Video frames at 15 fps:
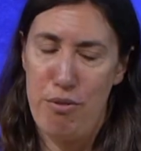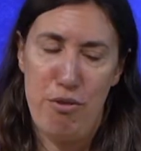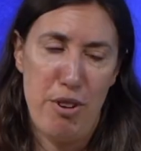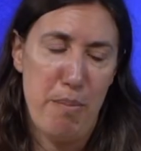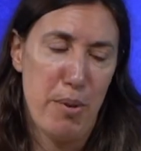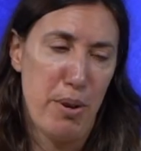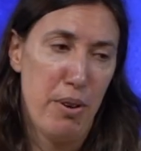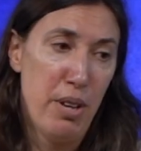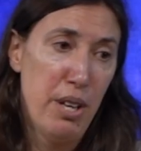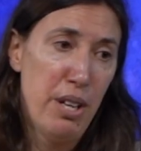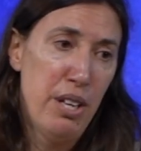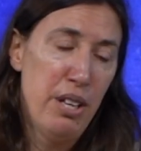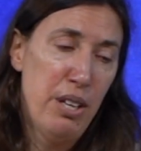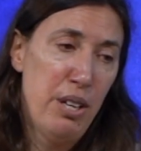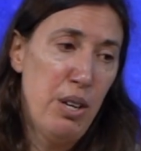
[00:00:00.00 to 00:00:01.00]
treatment?
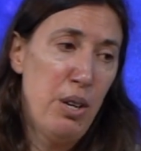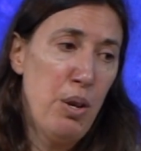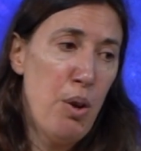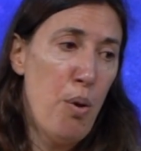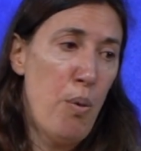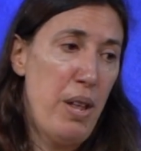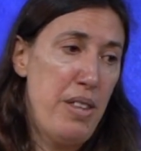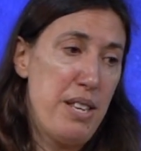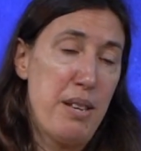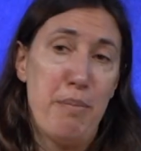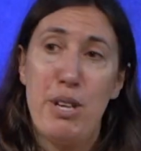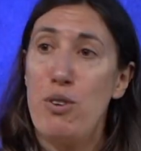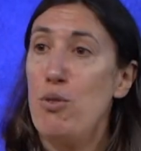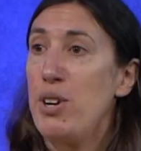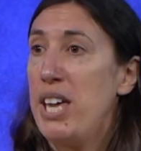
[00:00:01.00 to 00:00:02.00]
Well, there's
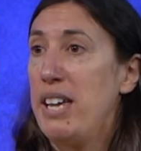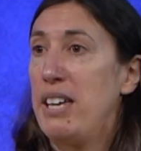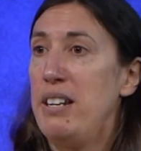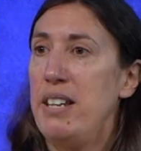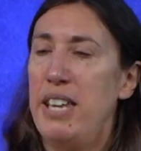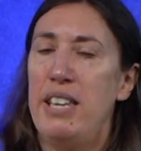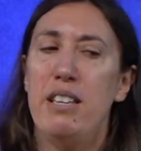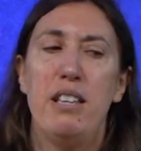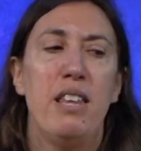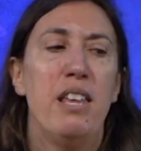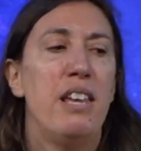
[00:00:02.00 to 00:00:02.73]
something called kick and kill.